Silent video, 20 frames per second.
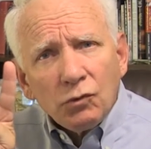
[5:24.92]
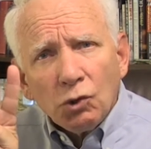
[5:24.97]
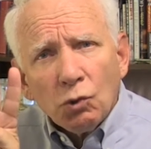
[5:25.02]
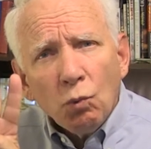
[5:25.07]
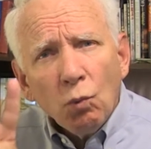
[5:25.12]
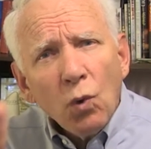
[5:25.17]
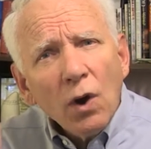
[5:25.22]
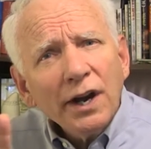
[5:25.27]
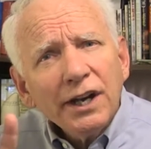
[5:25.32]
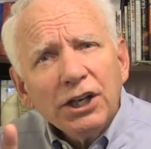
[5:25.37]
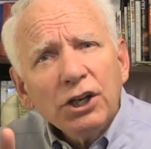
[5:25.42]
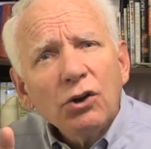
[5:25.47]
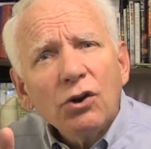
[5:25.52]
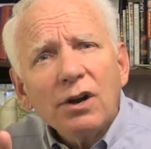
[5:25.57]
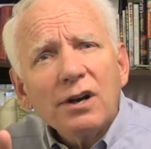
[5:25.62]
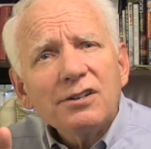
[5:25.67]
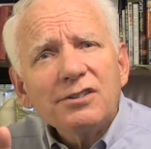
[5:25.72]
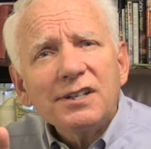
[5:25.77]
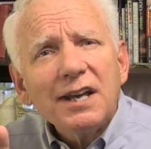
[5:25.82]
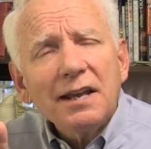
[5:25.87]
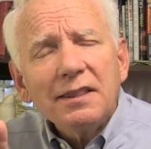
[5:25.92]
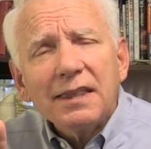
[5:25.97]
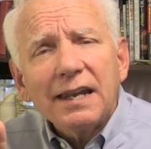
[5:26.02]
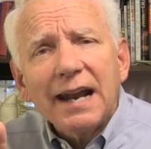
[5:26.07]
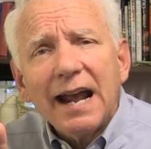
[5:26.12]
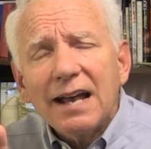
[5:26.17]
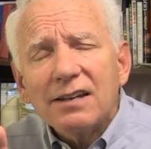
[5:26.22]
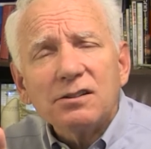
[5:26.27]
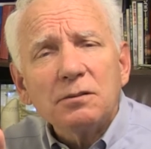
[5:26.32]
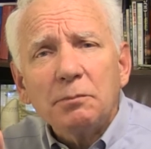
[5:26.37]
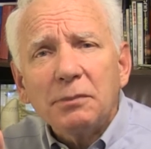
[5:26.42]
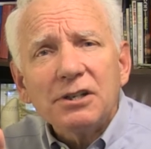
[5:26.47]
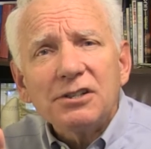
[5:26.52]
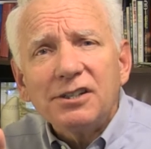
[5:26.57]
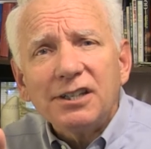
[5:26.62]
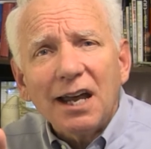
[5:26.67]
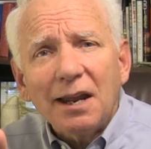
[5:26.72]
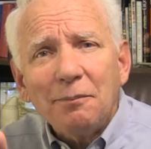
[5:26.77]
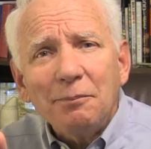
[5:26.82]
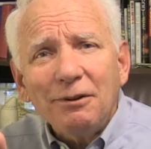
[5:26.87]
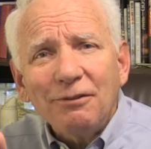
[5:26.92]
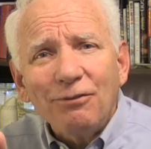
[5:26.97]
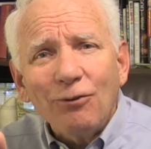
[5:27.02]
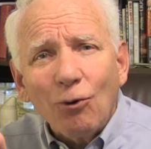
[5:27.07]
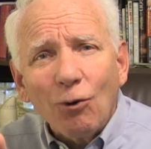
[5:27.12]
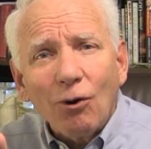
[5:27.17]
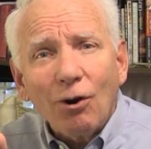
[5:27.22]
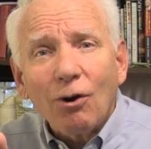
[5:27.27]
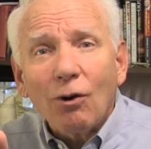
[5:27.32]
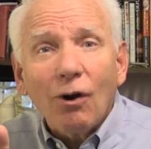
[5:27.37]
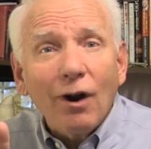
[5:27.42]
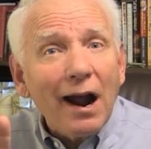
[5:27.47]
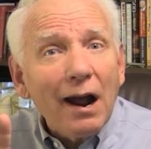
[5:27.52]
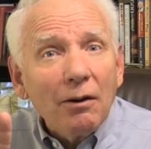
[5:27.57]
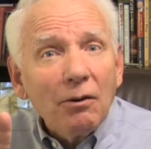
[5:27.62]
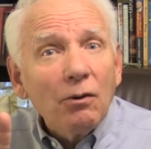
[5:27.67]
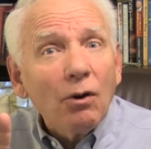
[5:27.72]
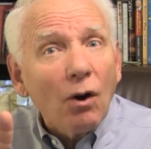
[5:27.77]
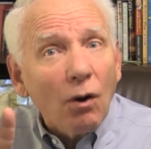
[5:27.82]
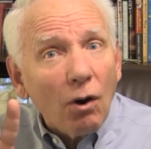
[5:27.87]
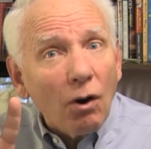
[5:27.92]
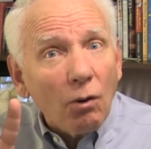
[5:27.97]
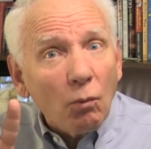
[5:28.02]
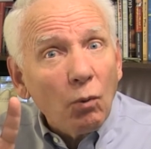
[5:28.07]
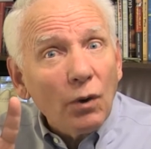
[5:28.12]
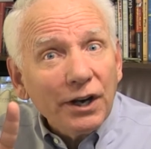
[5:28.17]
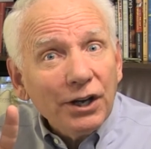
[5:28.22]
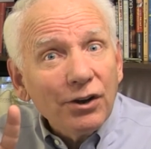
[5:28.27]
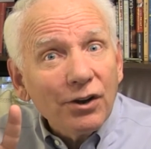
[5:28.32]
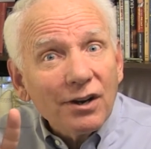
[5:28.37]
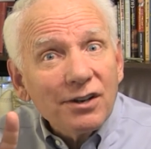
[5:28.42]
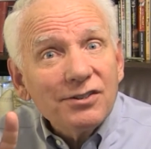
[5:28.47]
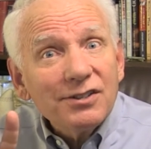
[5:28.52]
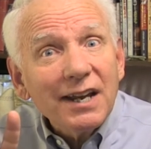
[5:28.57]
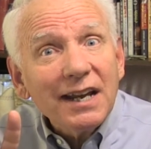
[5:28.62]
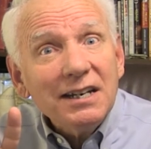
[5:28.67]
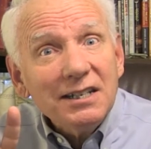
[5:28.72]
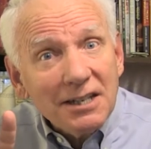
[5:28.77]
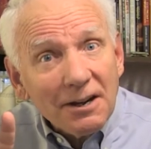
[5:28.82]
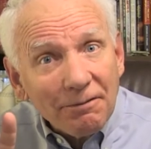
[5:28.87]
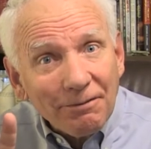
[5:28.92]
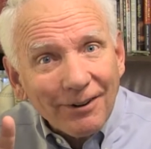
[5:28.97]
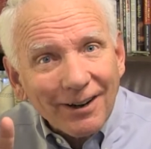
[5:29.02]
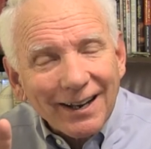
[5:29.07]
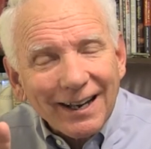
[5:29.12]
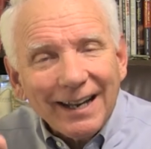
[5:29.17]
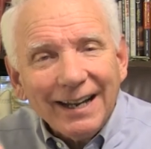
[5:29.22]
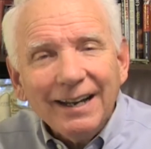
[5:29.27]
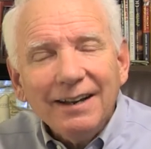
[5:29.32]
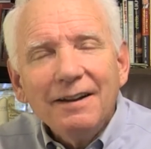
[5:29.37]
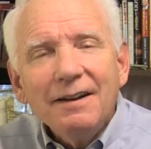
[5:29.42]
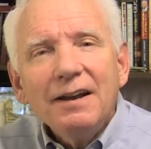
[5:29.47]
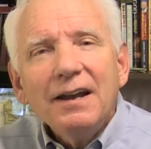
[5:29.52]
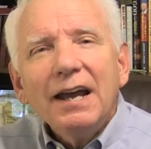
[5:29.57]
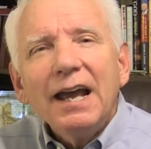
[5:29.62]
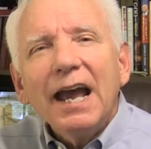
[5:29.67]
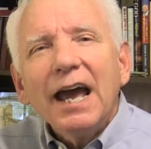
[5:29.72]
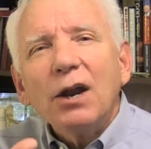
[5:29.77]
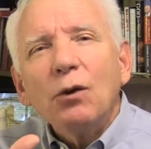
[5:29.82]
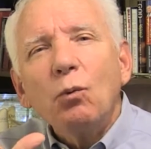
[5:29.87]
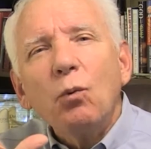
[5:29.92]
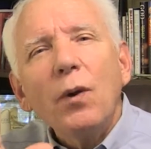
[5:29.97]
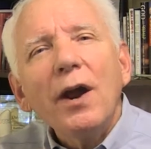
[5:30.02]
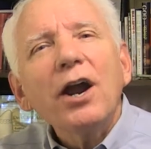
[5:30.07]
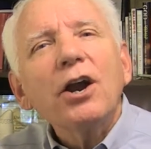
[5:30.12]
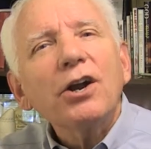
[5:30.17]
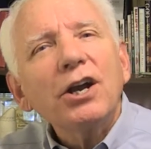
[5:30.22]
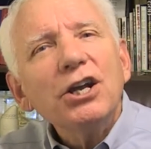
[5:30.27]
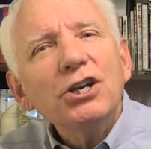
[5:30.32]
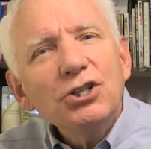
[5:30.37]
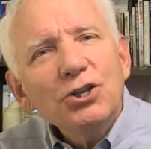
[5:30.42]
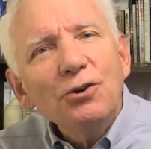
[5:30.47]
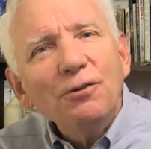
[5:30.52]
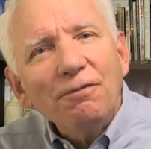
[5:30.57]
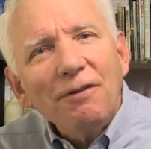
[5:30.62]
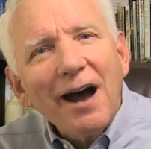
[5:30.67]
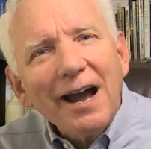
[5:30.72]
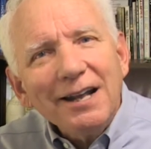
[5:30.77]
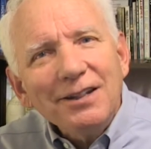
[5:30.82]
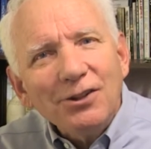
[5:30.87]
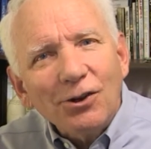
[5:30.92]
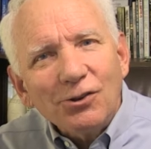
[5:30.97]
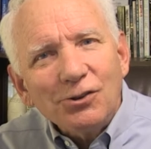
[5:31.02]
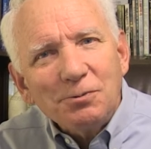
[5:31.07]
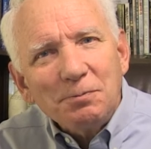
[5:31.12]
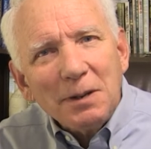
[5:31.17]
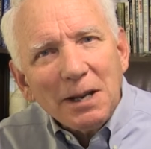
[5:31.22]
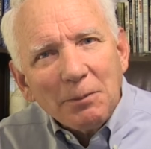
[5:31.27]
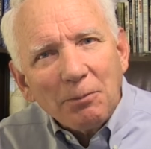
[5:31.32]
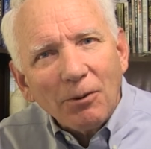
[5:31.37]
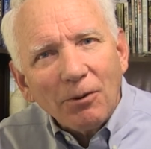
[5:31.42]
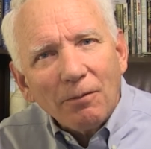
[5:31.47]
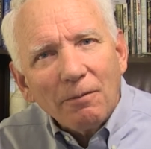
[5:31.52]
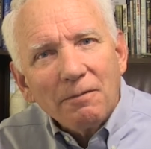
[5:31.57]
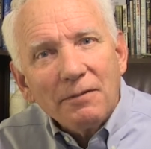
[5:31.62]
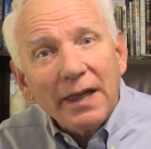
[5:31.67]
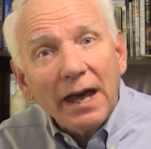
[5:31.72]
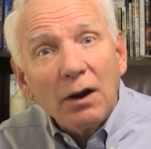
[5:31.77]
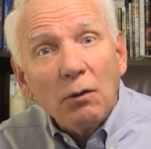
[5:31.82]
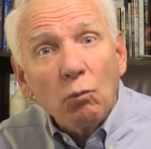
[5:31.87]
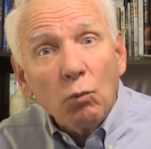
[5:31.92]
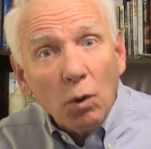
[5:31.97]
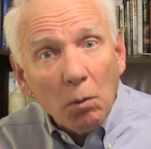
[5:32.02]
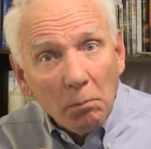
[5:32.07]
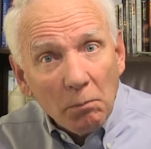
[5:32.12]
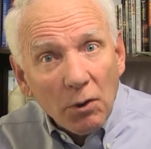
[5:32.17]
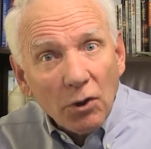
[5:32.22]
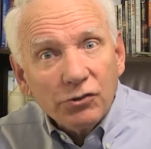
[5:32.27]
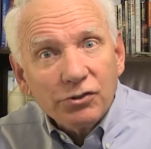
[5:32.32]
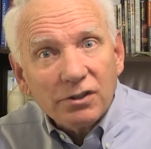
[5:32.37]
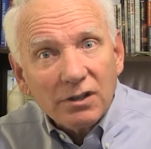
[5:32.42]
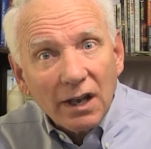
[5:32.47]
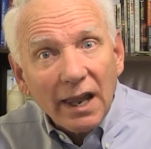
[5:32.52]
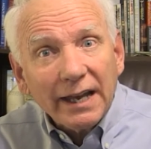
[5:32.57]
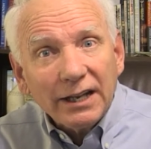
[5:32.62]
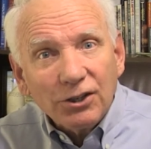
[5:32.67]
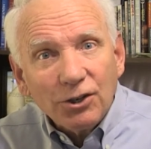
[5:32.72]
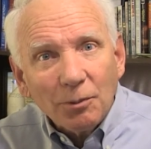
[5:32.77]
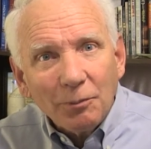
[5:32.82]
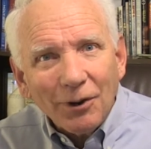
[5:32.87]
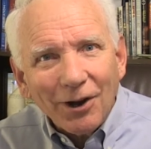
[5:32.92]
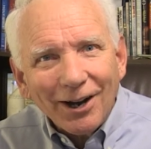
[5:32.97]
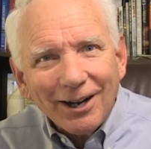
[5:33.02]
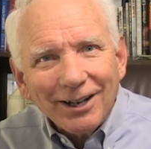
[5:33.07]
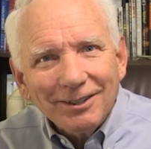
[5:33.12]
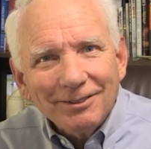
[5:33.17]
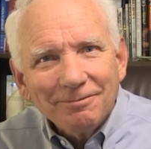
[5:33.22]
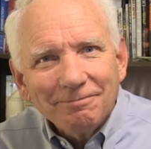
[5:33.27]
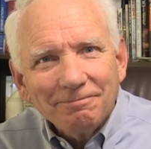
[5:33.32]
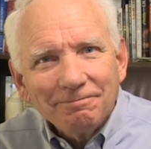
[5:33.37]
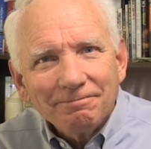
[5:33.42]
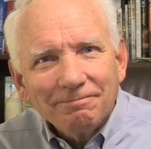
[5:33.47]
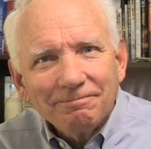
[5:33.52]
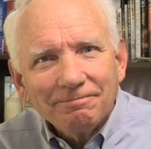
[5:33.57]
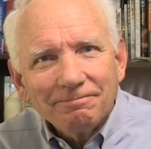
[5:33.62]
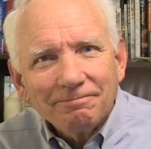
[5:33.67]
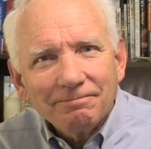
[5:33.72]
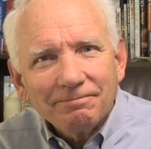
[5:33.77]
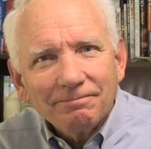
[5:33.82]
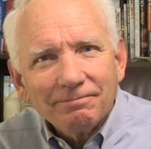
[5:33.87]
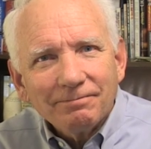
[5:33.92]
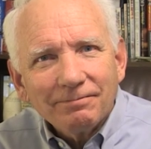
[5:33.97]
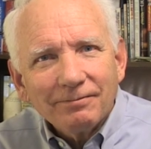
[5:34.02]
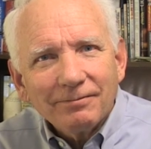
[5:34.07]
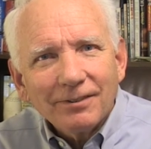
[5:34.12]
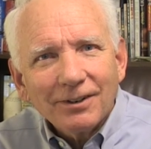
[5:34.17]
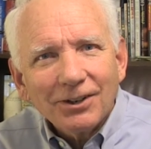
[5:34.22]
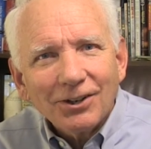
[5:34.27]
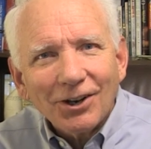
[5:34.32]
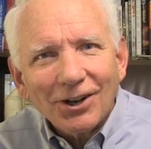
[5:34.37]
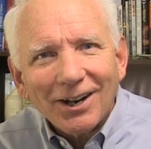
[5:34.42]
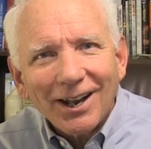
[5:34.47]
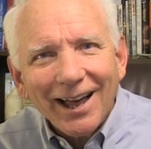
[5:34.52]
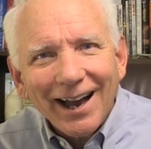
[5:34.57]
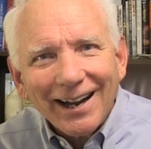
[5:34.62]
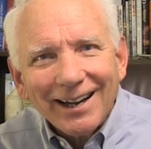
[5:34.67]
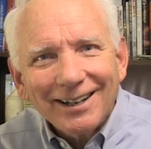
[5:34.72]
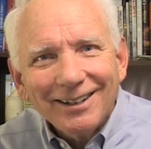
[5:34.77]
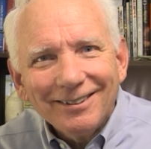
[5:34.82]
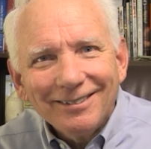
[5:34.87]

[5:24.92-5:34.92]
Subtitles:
what are you going to say that hasn't been said before, or what are you going to say differently, and where can you find those people that will most like your book? Good luck.